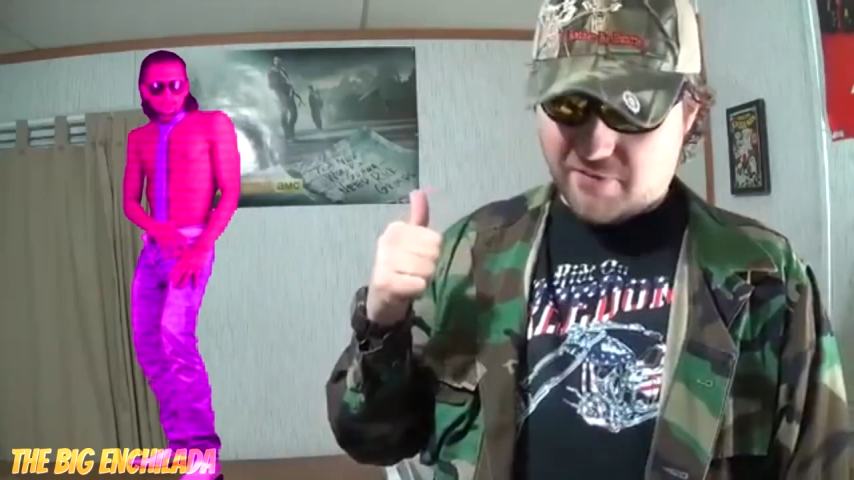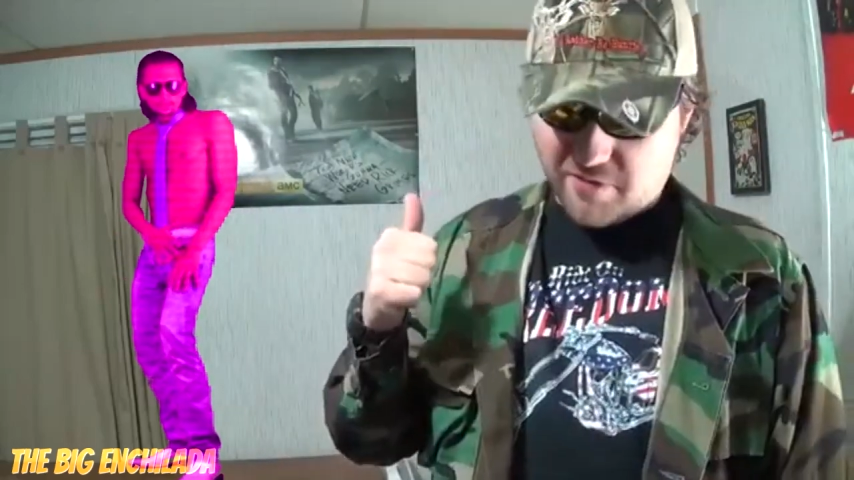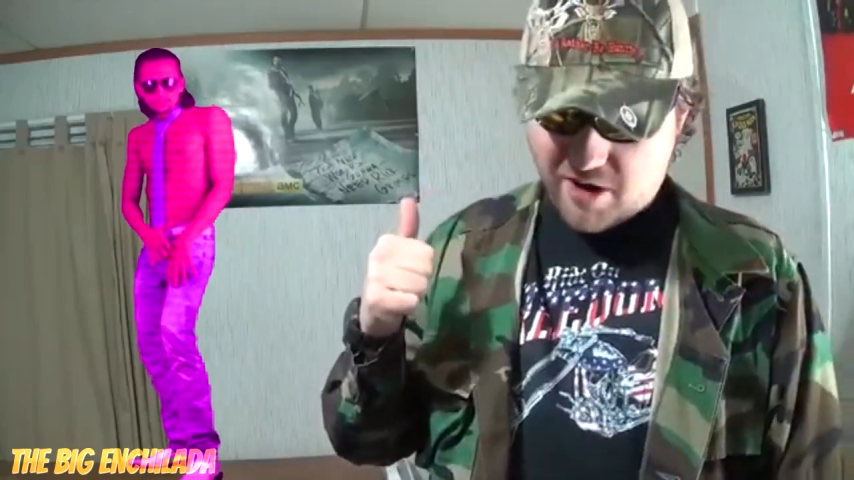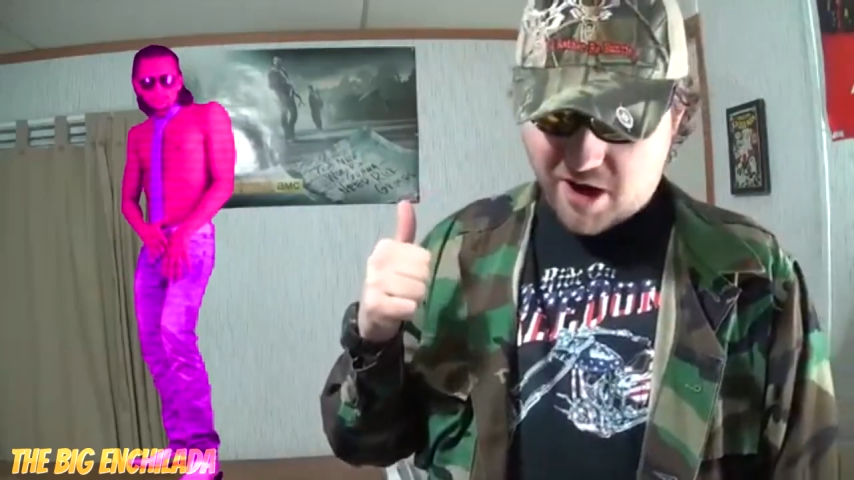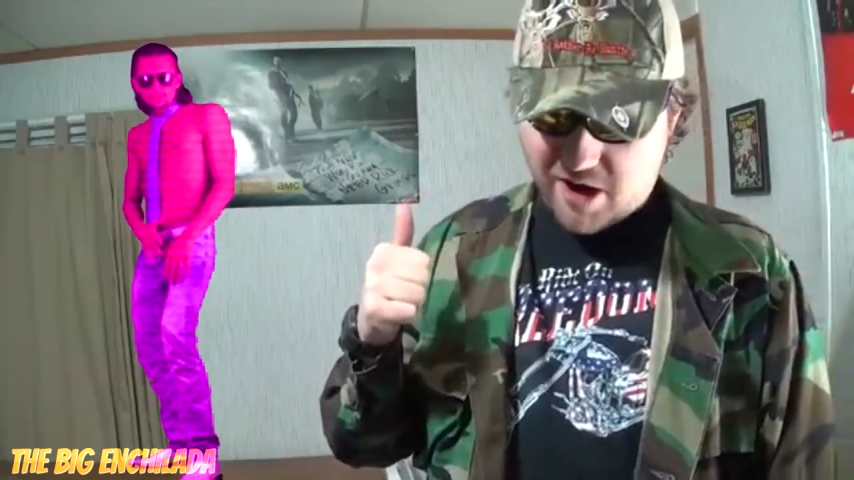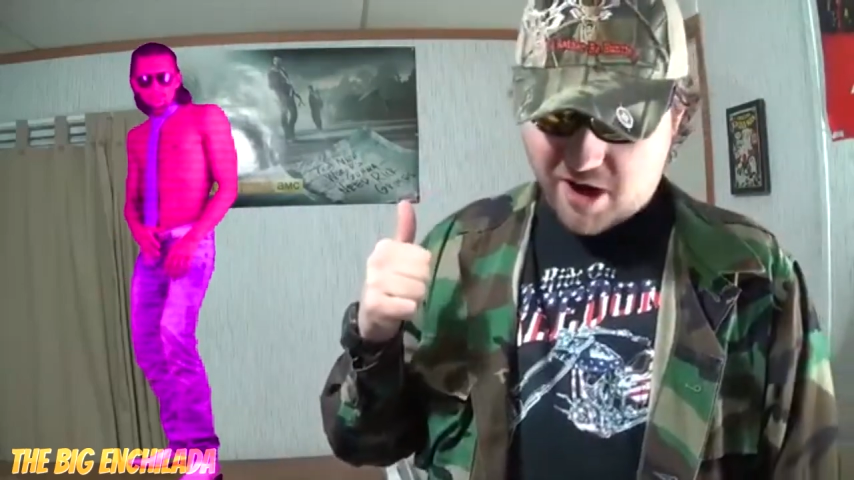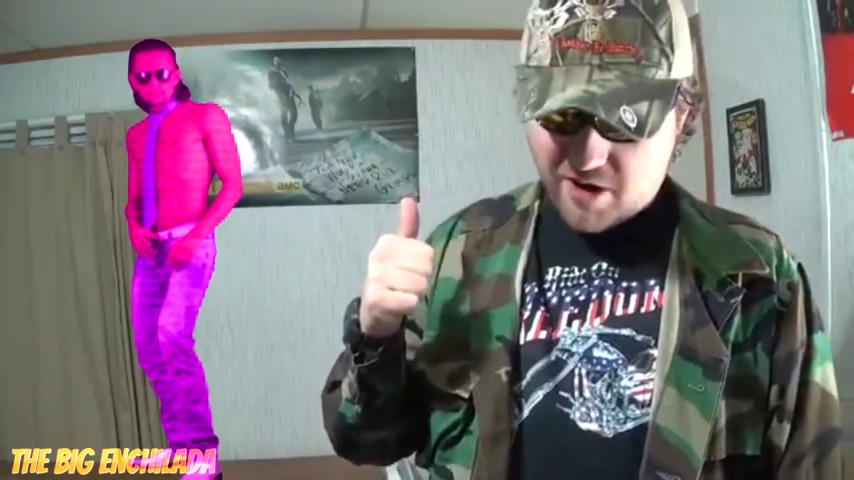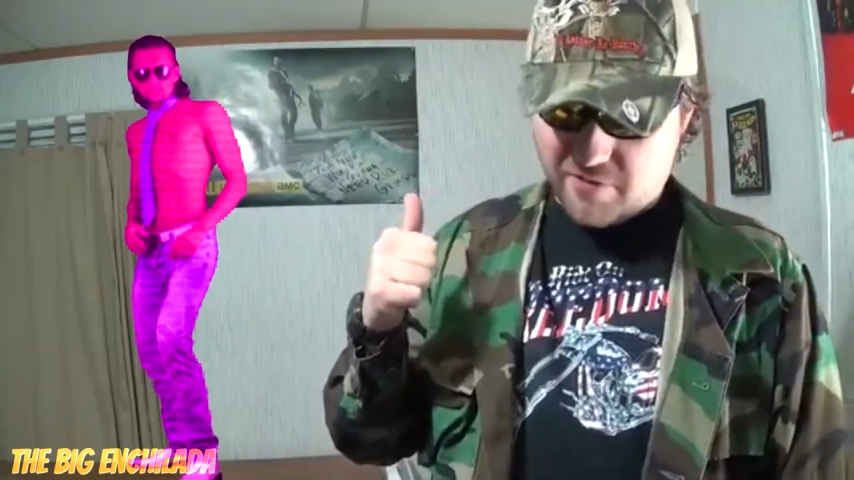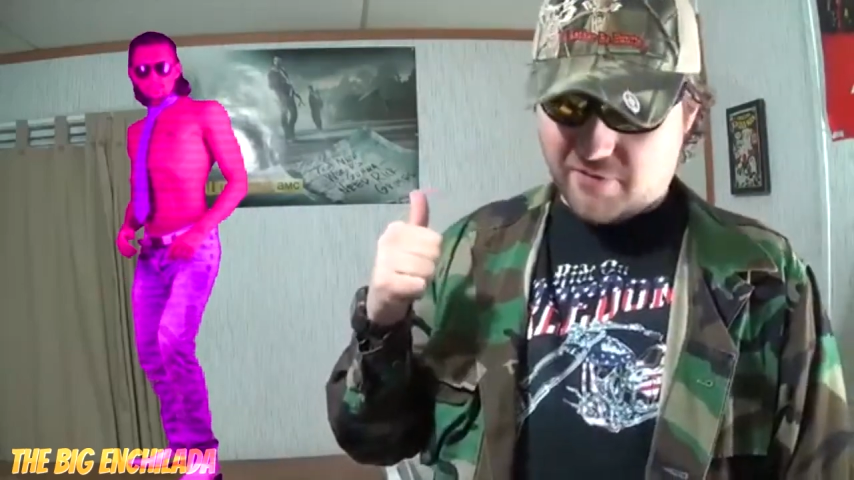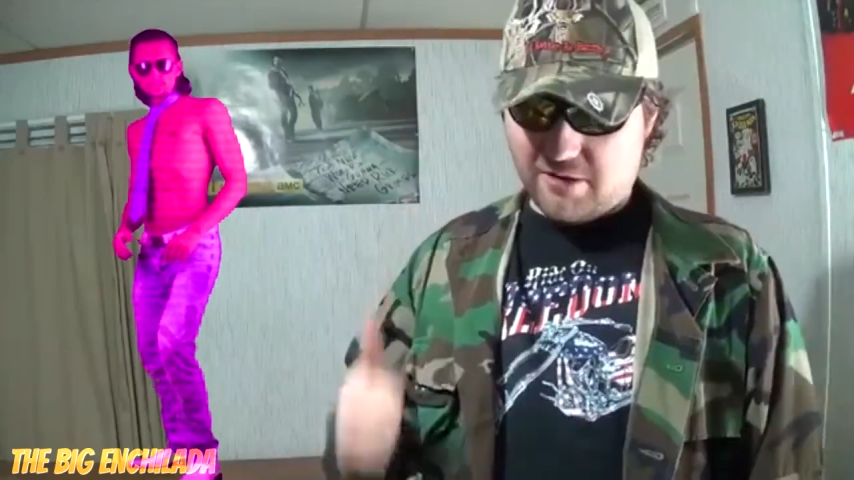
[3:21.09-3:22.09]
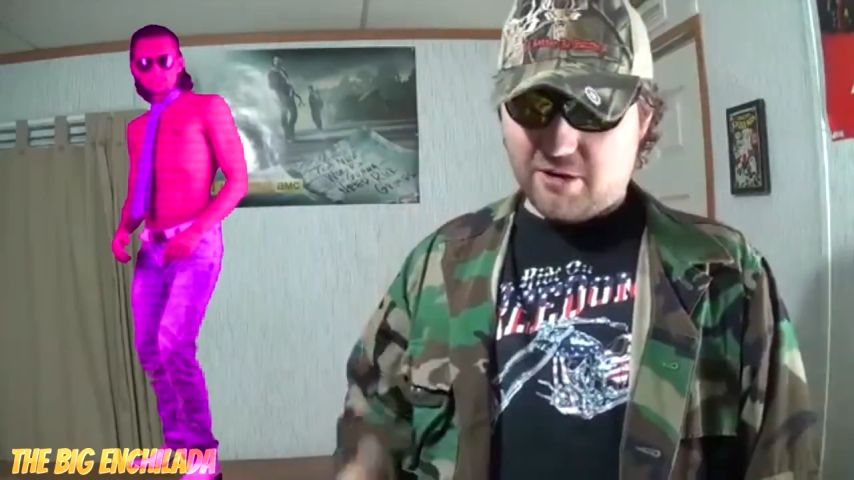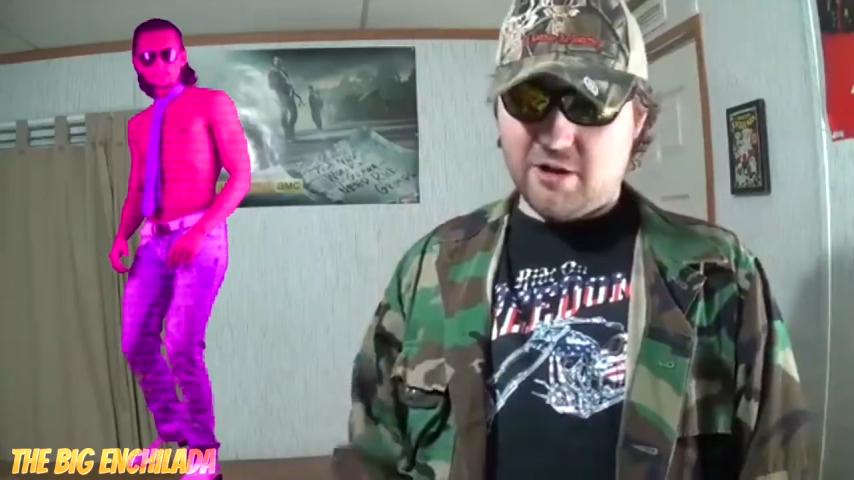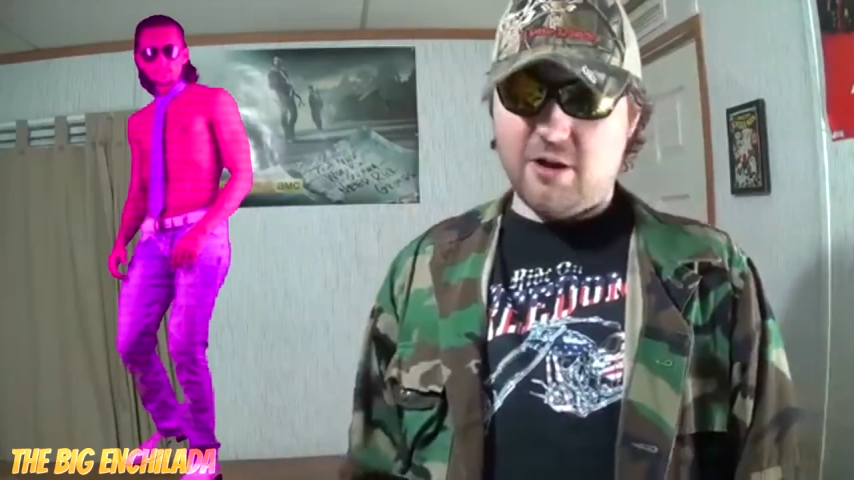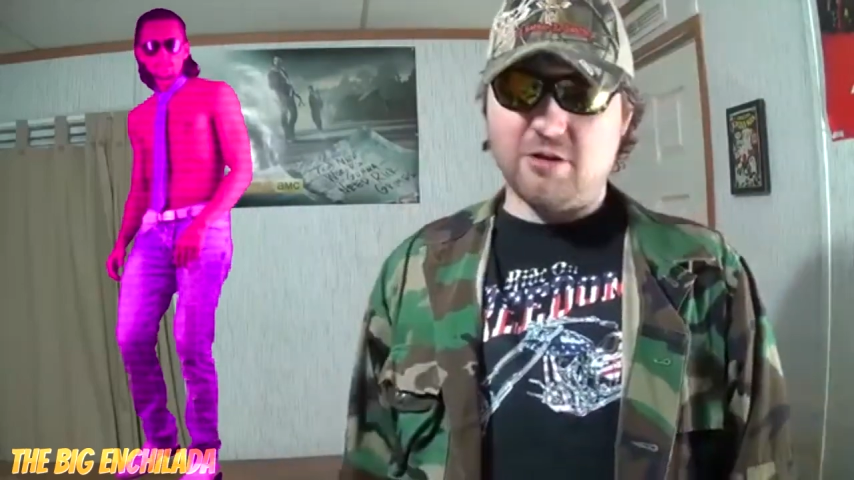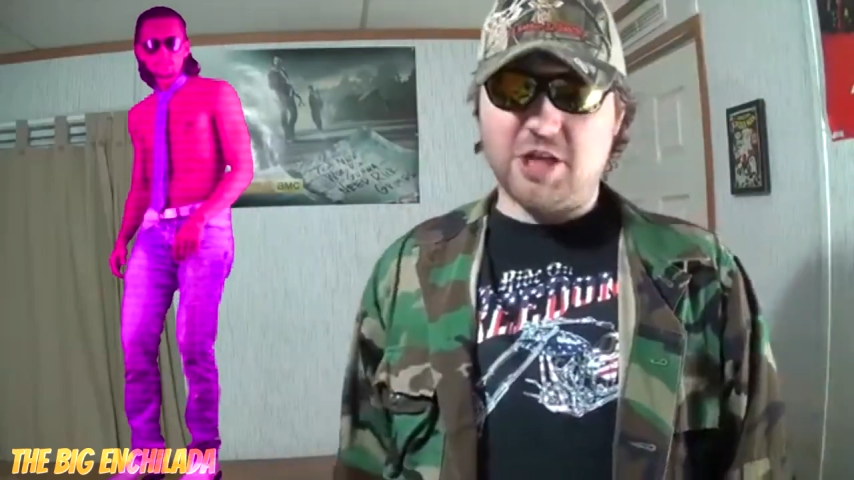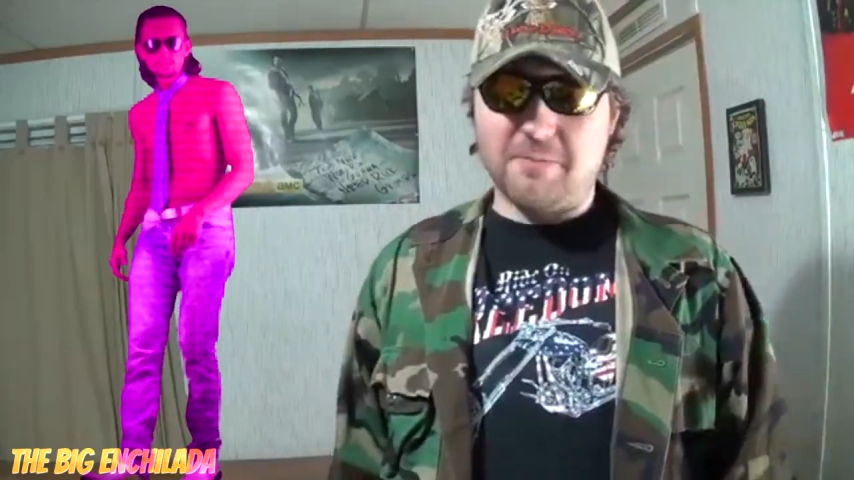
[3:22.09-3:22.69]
Oh, you know, she